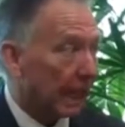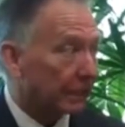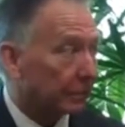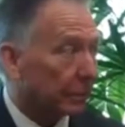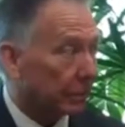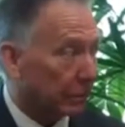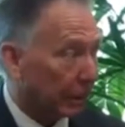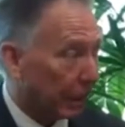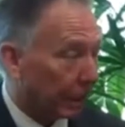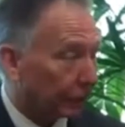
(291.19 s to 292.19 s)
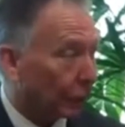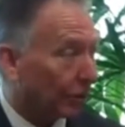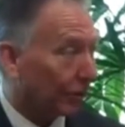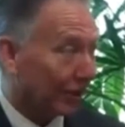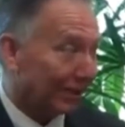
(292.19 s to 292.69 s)
taxable as
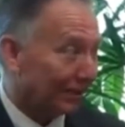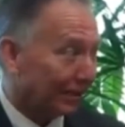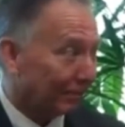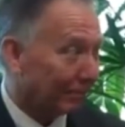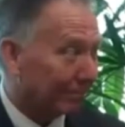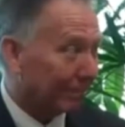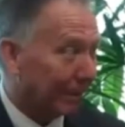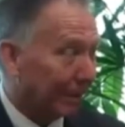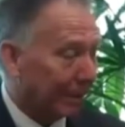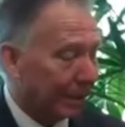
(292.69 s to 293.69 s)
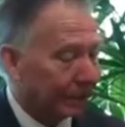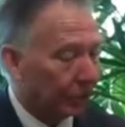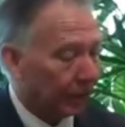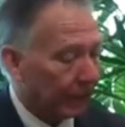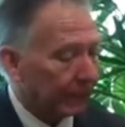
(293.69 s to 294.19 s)
ordinary income.
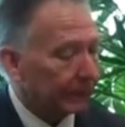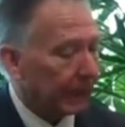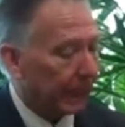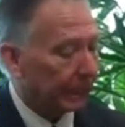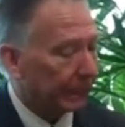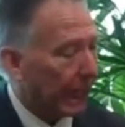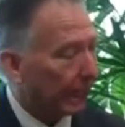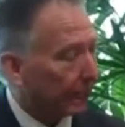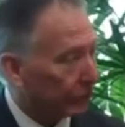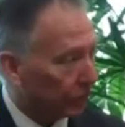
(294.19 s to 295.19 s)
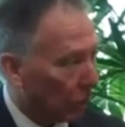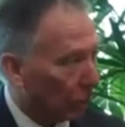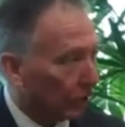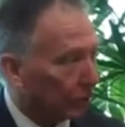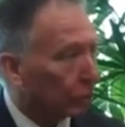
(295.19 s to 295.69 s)
So in his case, had he
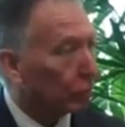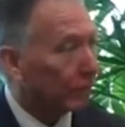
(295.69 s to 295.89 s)
sold it